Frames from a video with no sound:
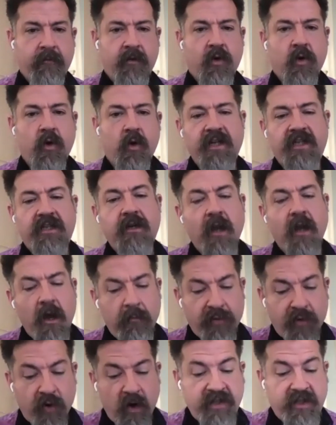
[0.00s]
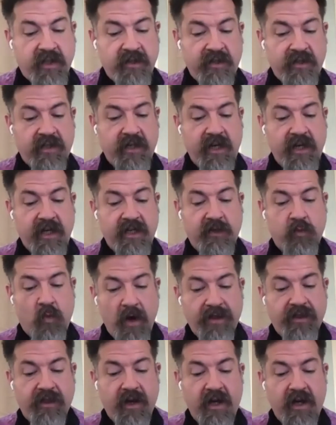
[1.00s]
Christ's presence is
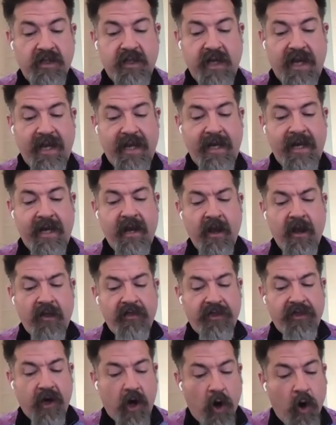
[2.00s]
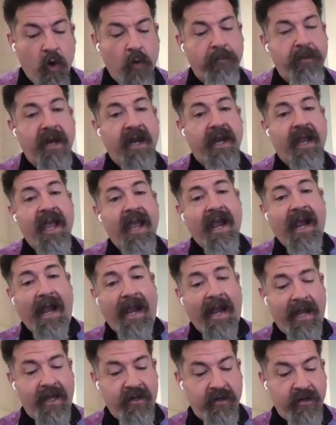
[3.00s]
with us in the hoping
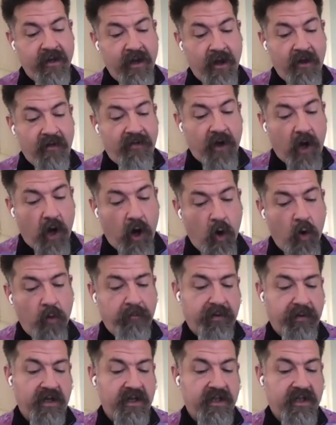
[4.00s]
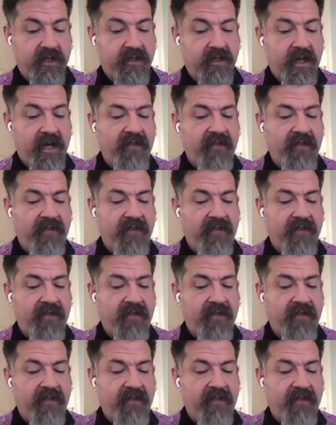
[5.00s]
and the hopeless,